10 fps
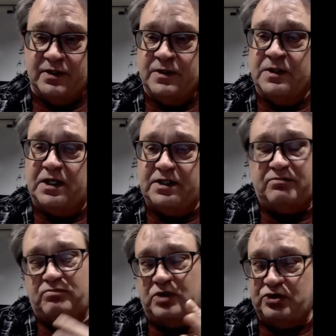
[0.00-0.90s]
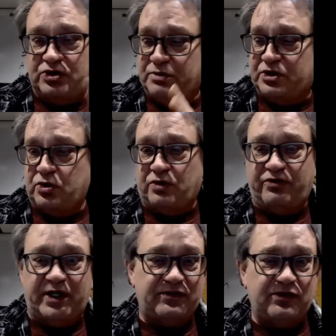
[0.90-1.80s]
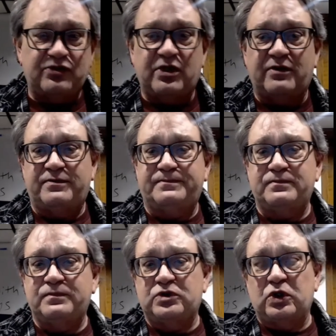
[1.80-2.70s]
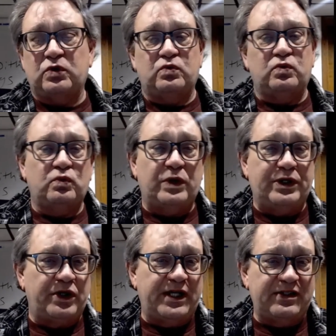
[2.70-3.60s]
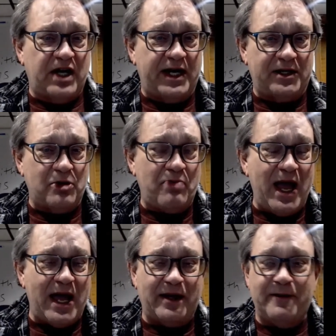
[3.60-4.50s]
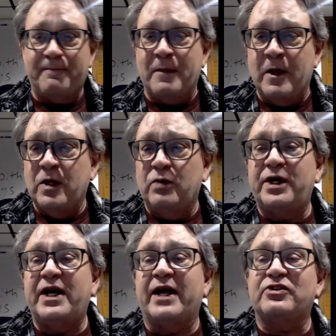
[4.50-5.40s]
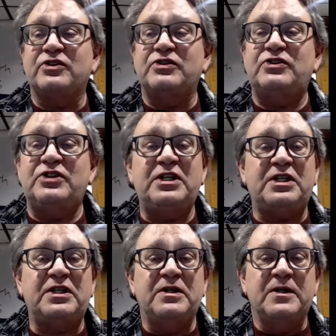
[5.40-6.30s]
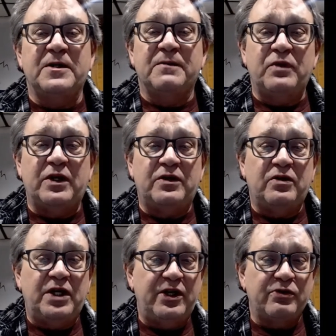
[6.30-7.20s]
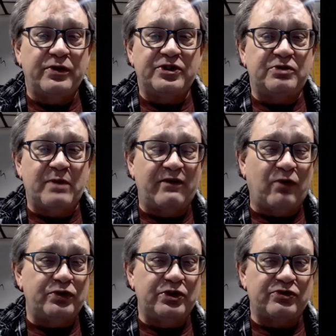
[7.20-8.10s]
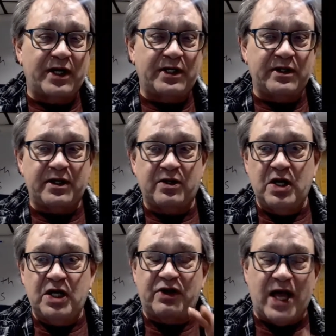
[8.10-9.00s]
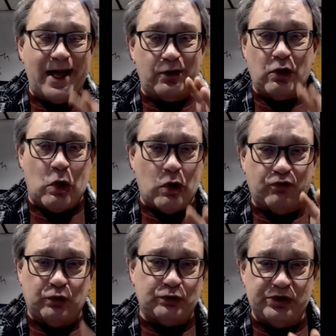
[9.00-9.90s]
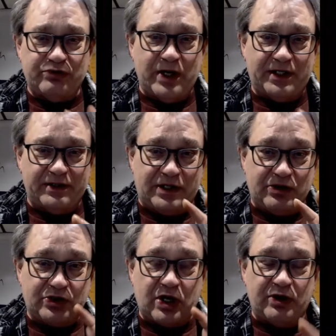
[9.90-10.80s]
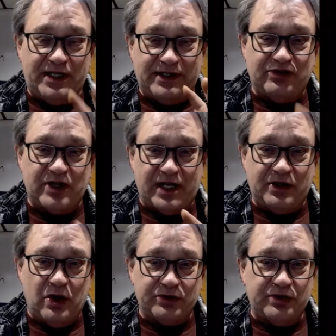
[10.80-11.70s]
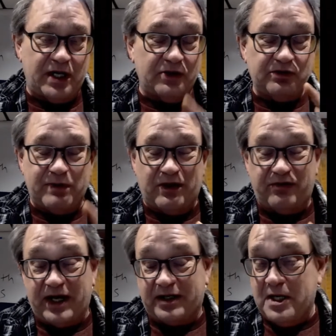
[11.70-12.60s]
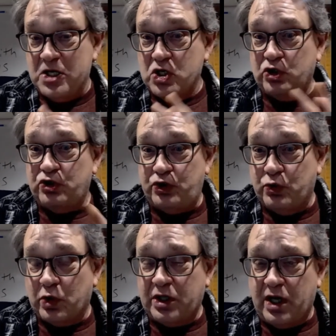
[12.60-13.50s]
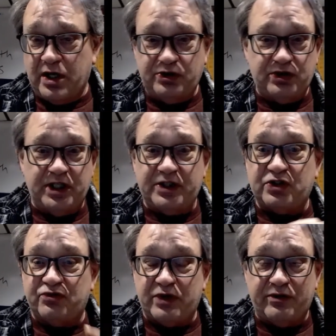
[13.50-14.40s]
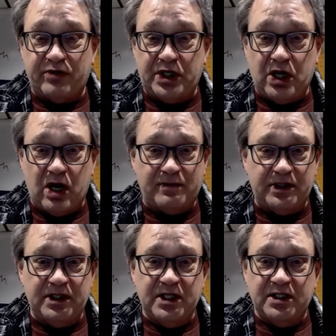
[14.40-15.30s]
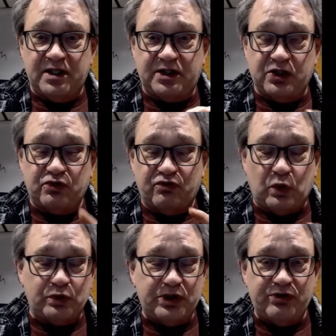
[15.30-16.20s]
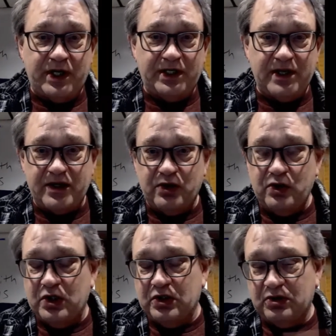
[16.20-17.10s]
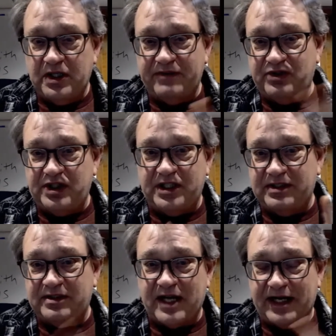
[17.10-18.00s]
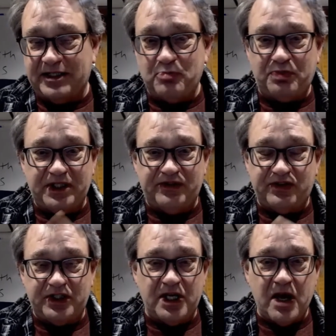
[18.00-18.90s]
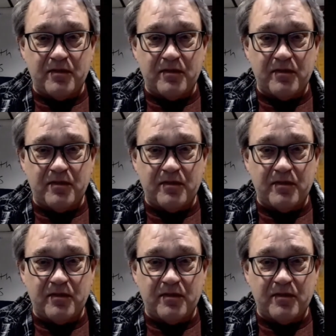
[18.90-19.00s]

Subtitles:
And then there's some internal fans and stuff. So we look inside on the back, we can actually see that here is my voltage regulator. Not all voltage regulators are inside the alternator. As a matter of fact, newer cars, it's very, very common that this voltage regulator lives inside the PCM.